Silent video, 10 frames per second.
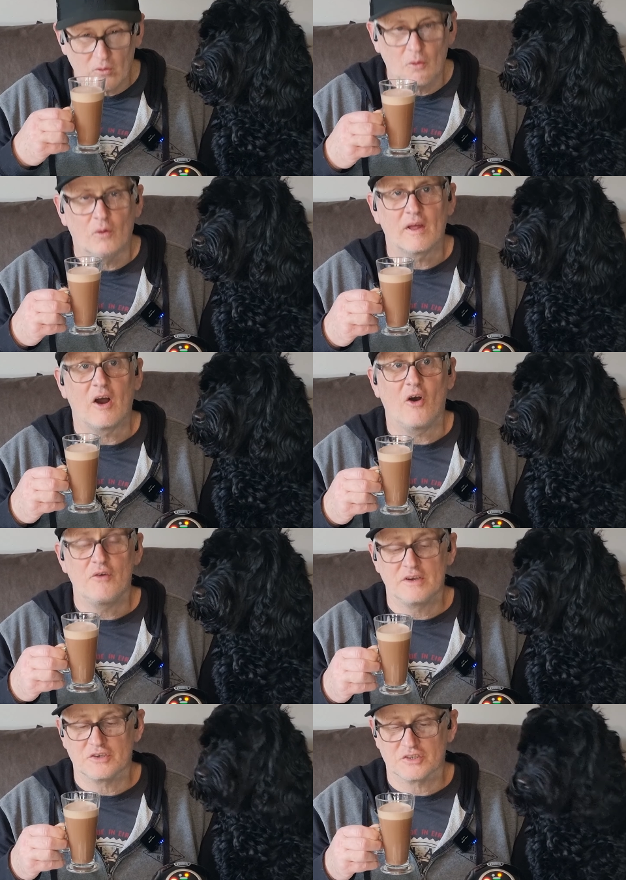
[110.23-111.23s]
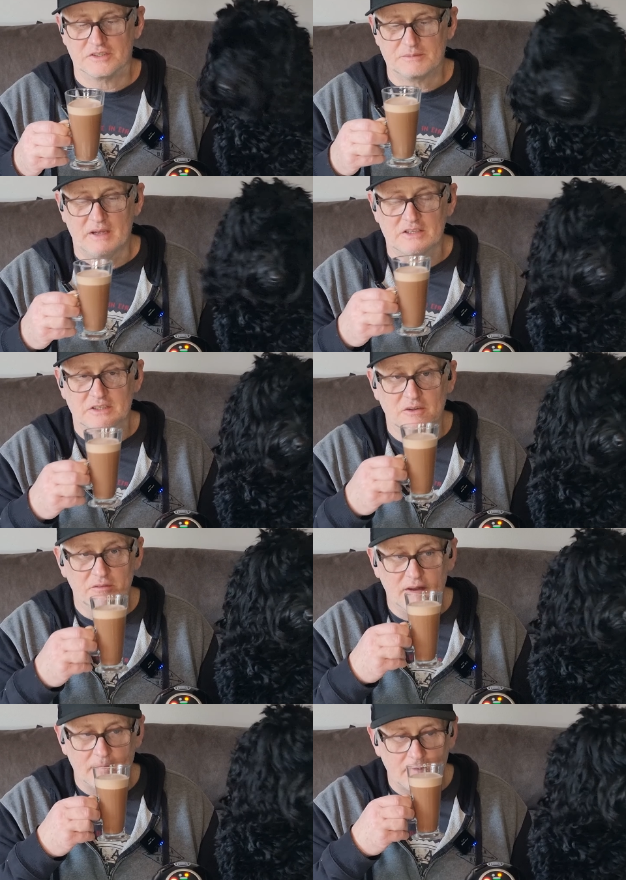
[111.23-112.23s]
Oh, that orange just smells
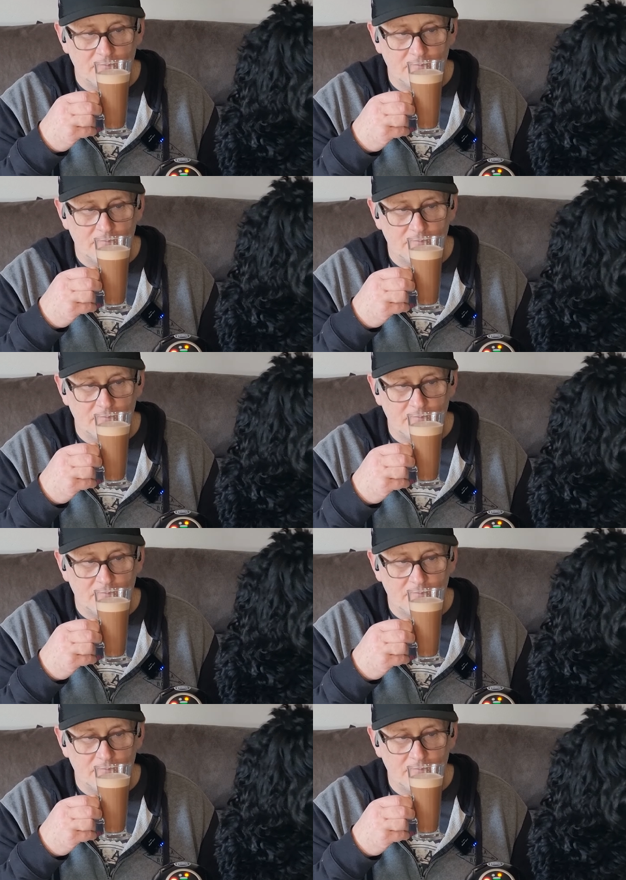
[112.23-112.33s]
lovely.